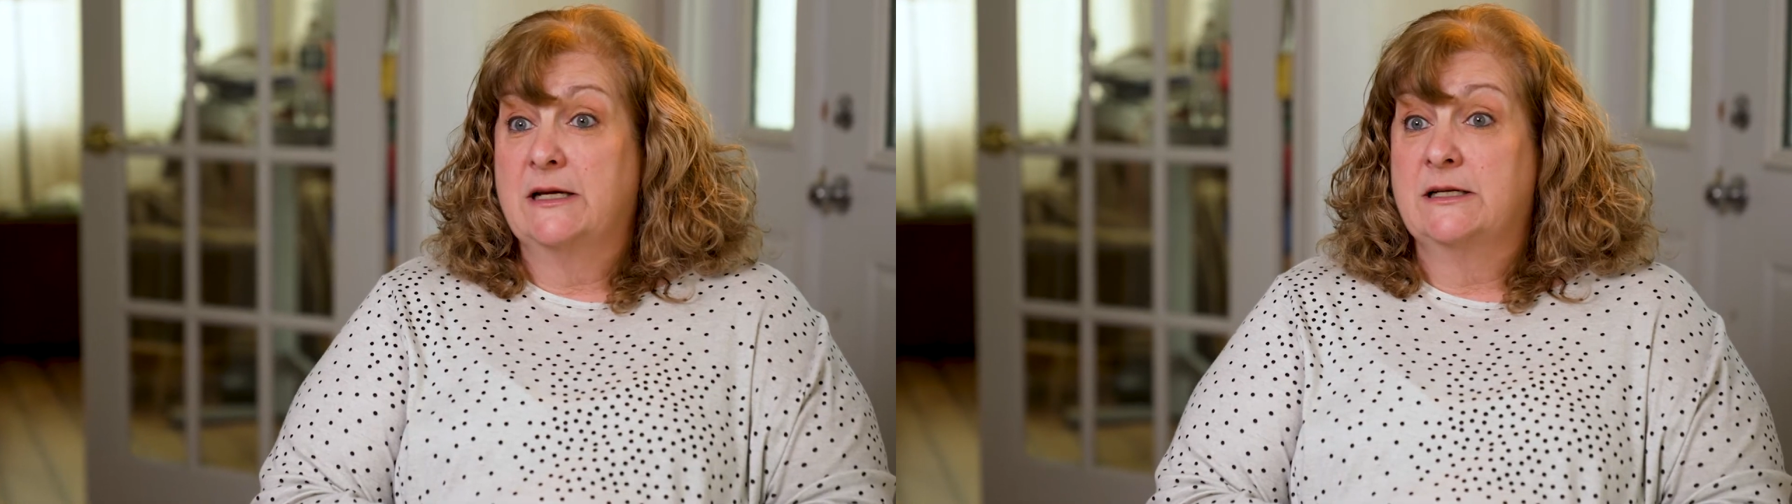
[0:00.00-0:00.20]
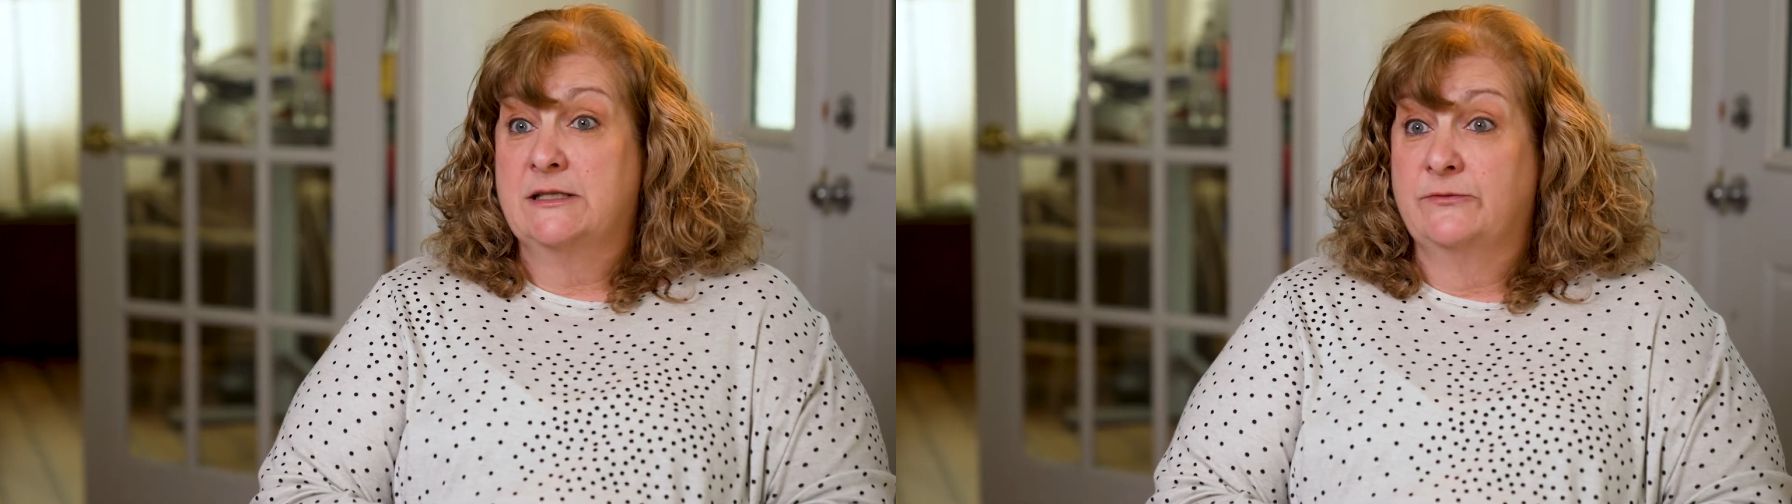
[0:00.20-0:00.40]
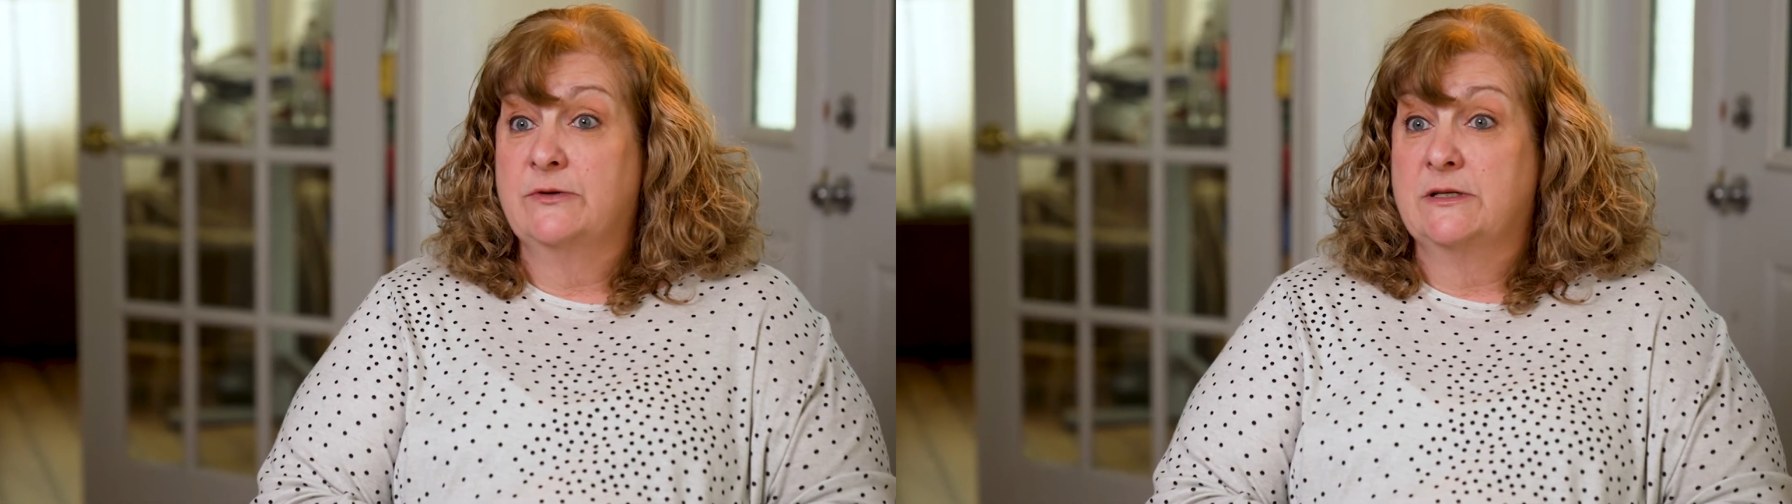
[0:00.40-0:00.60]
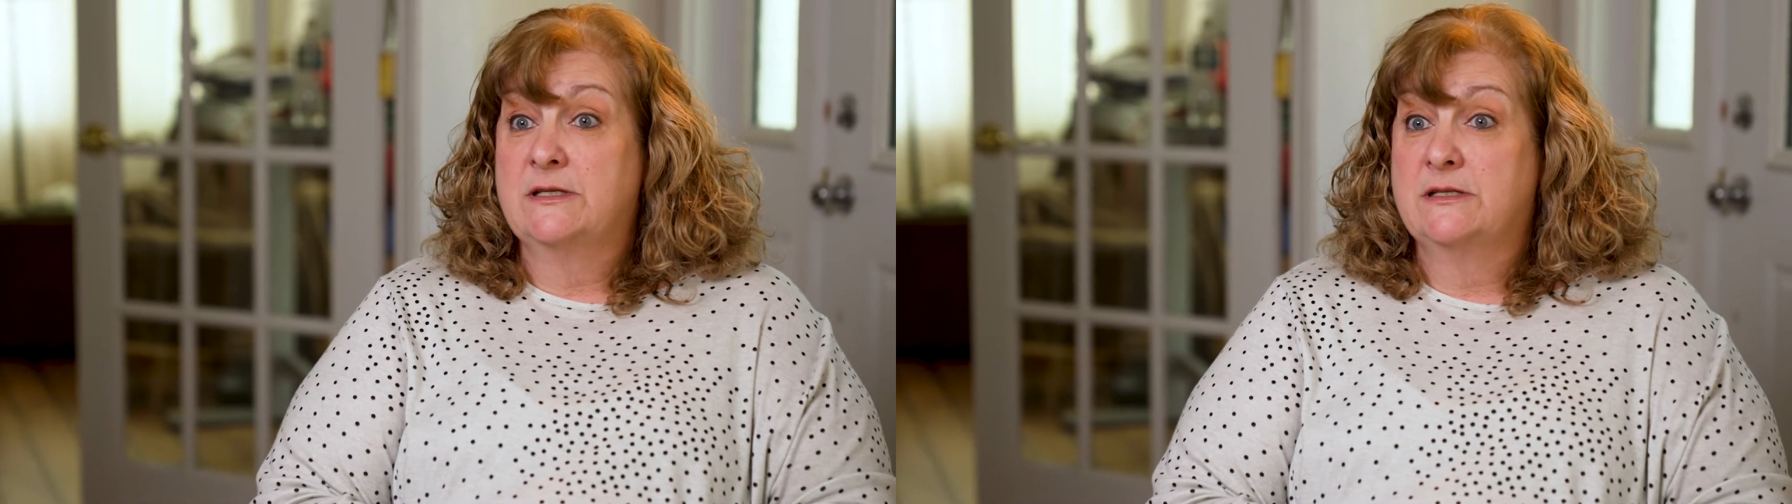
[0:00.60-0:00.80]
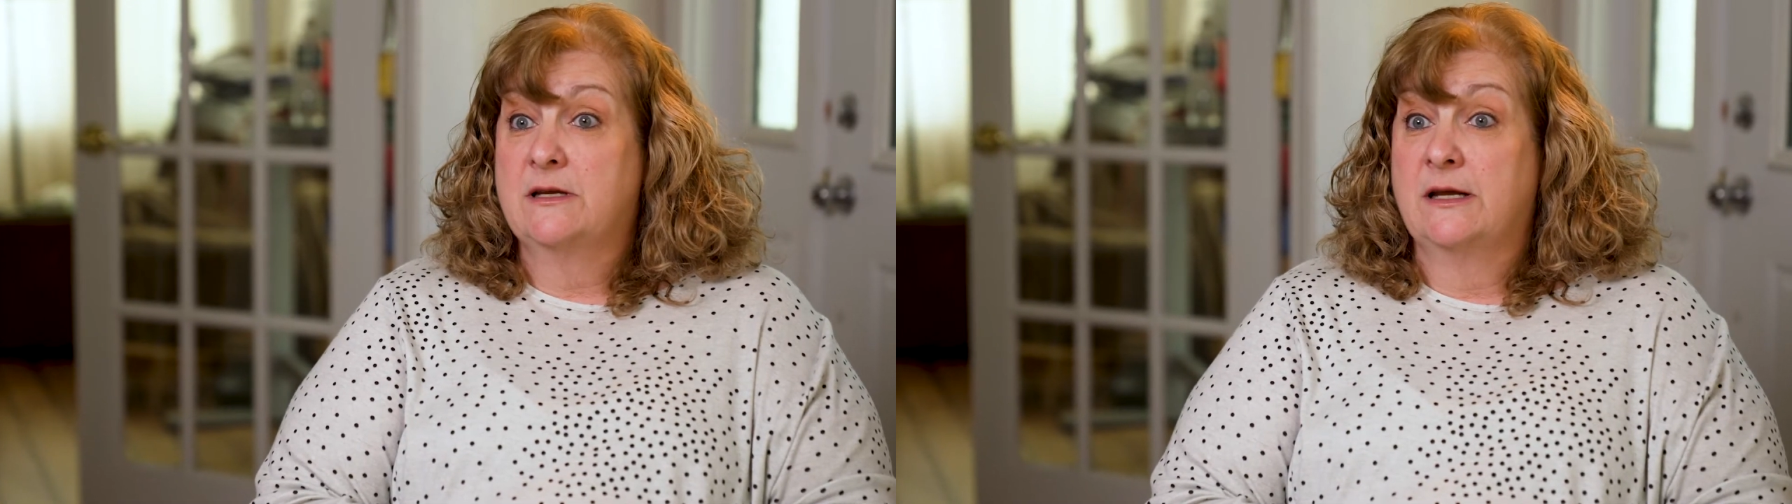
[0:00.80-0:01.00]
a
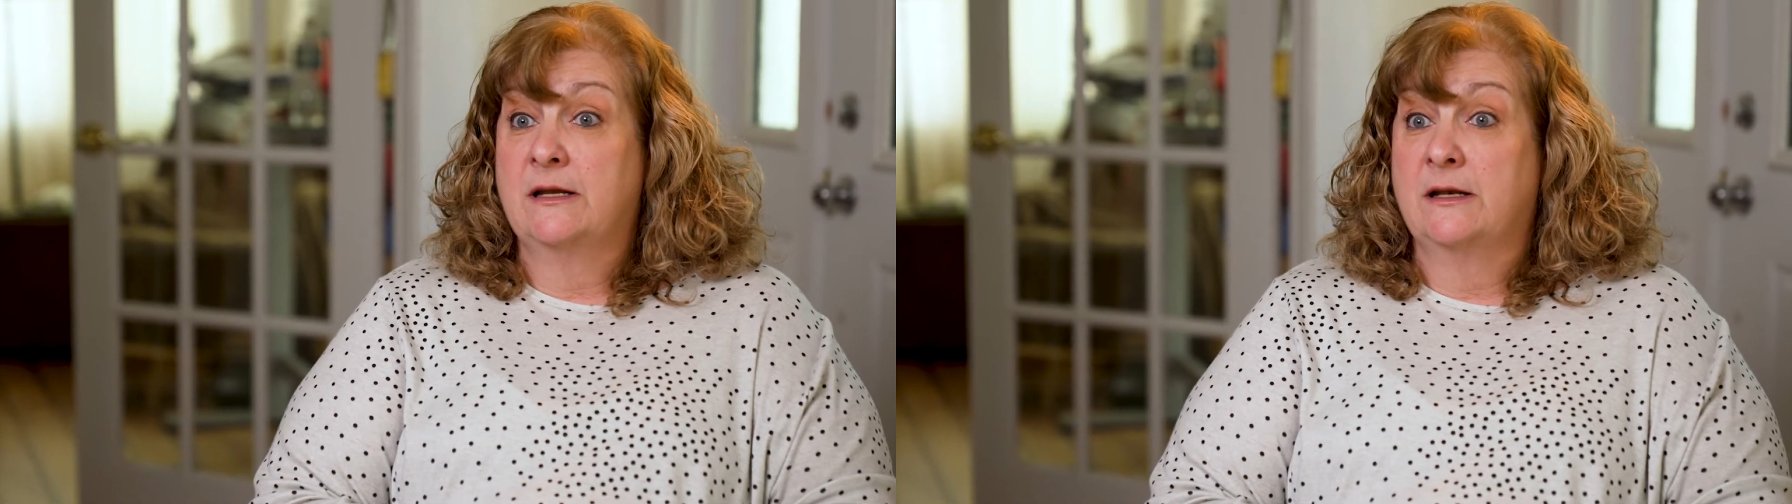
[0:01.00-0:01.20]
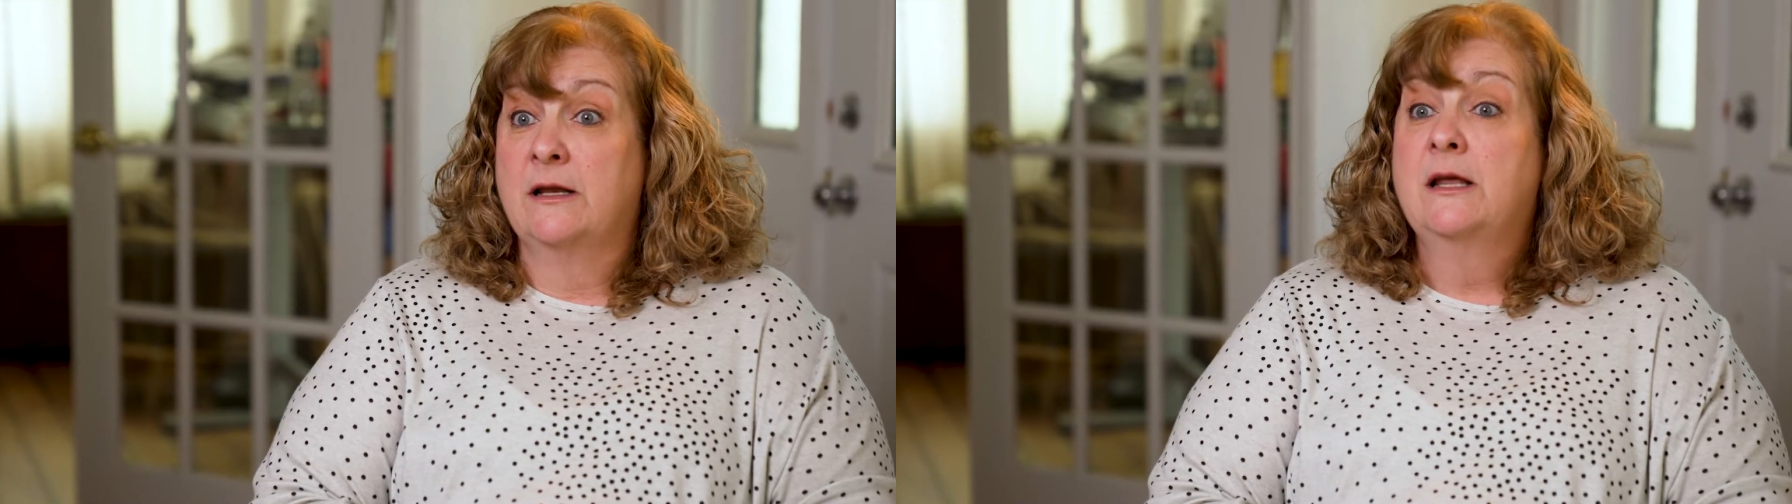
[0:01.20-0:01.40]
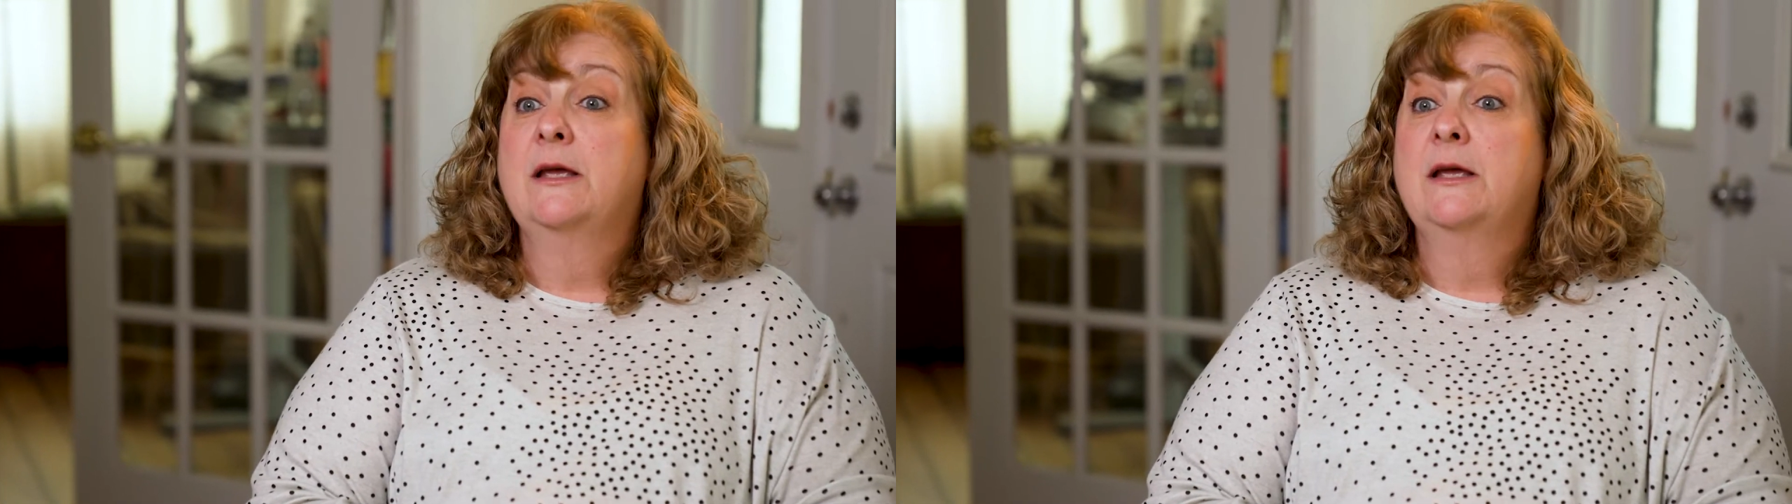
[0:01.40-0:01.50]
difference in